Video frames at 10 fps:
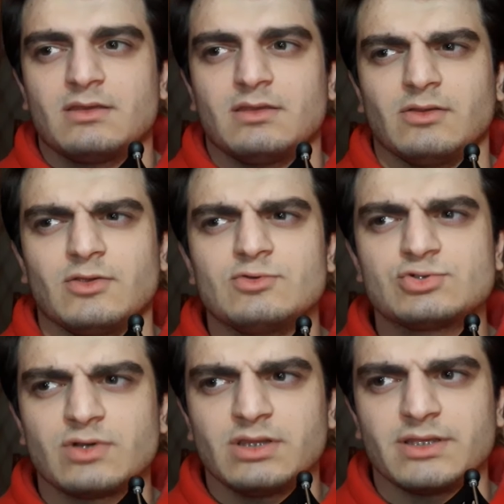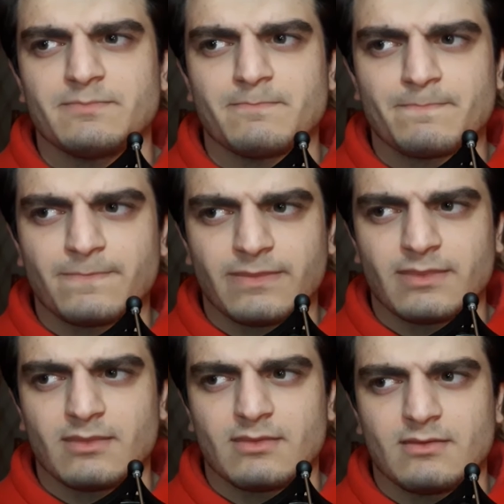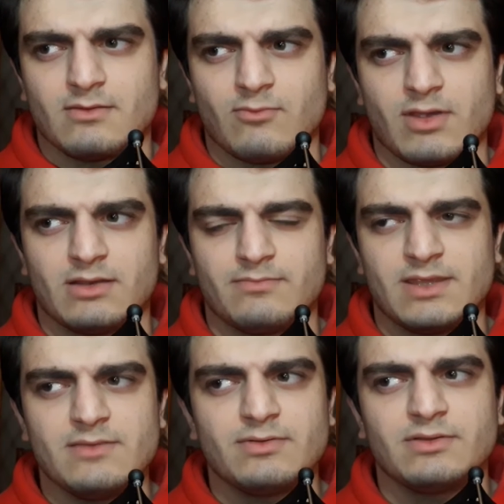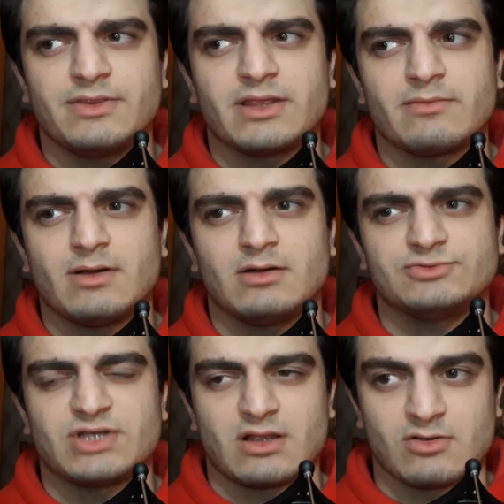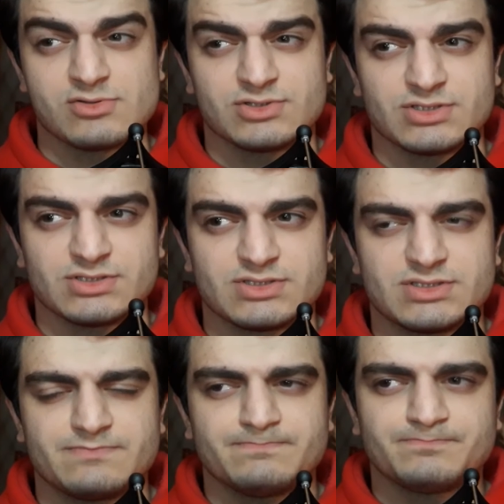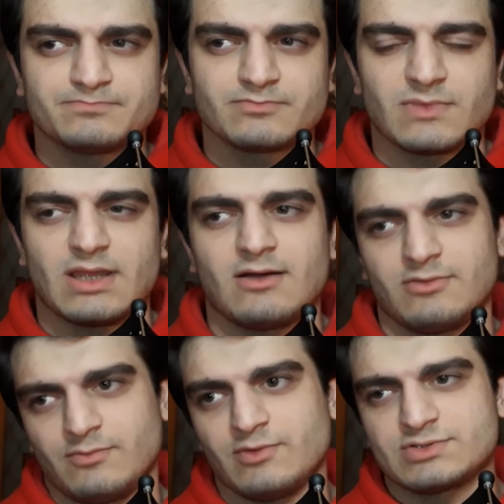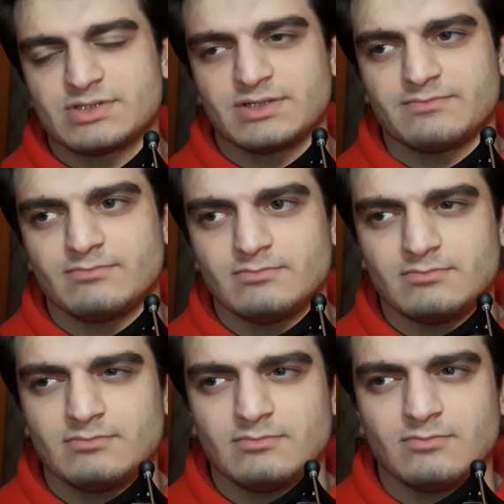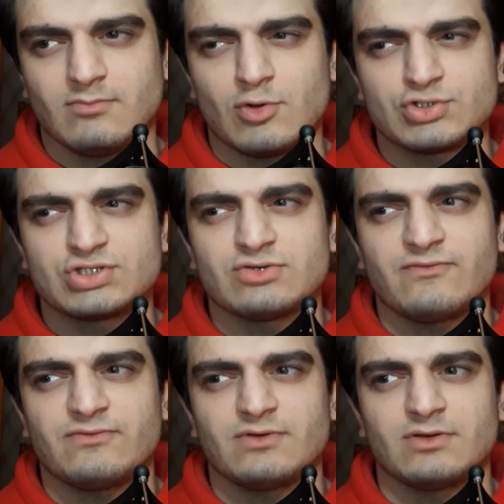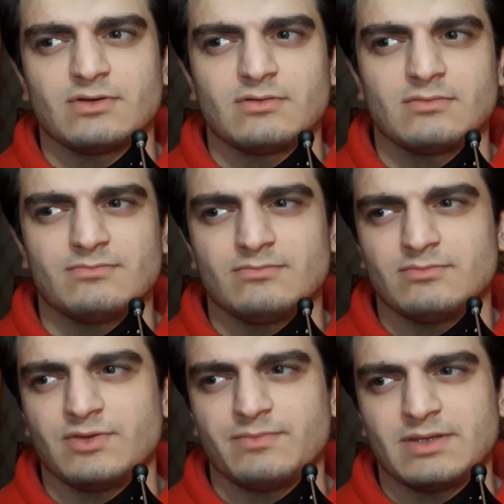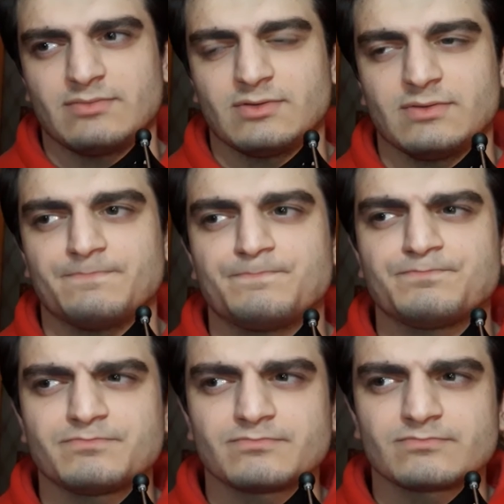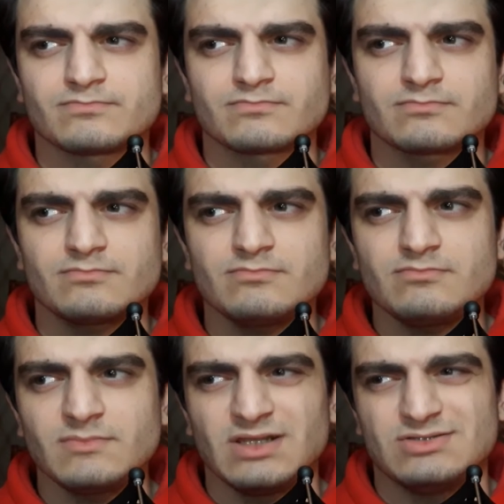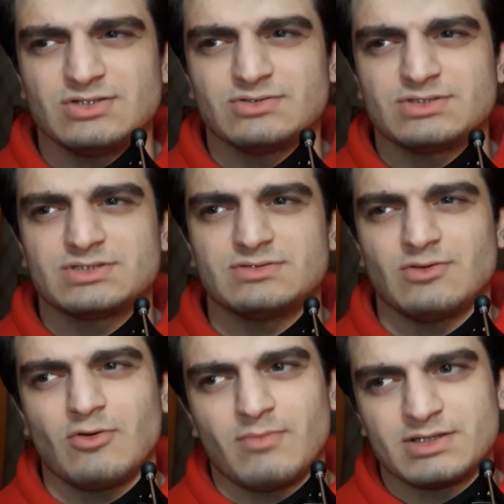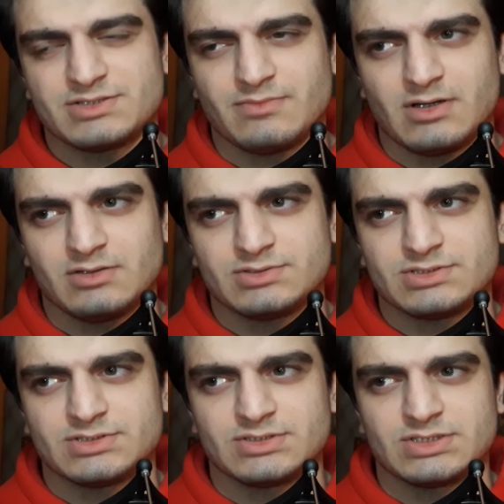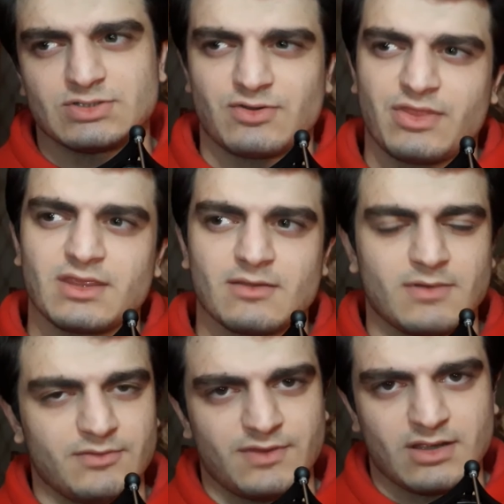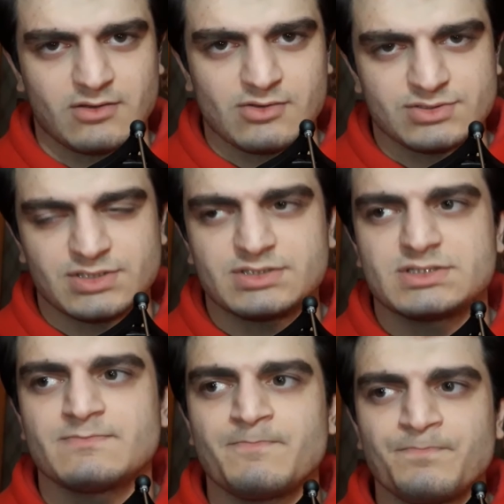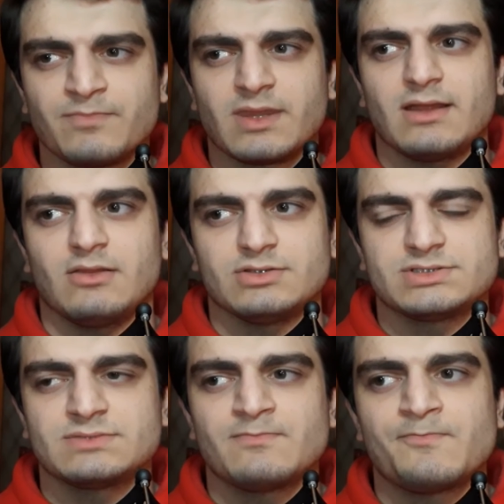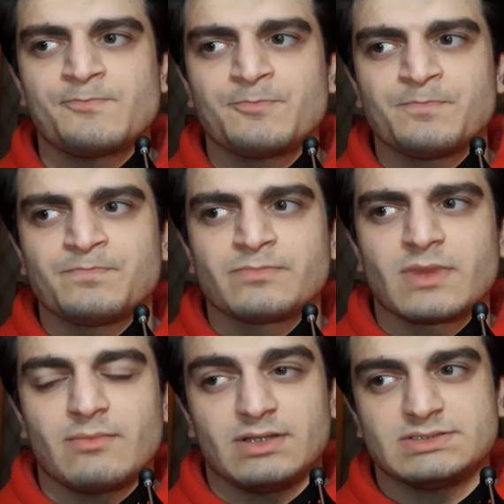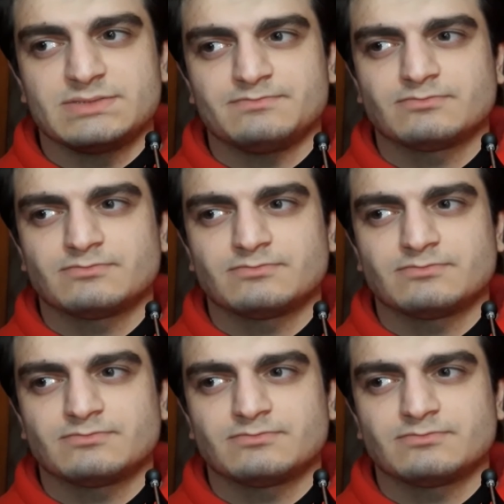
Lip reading: Usually when people think about unconscious, now obviously most of the people don't know much about it or think about the unconscious a lot. But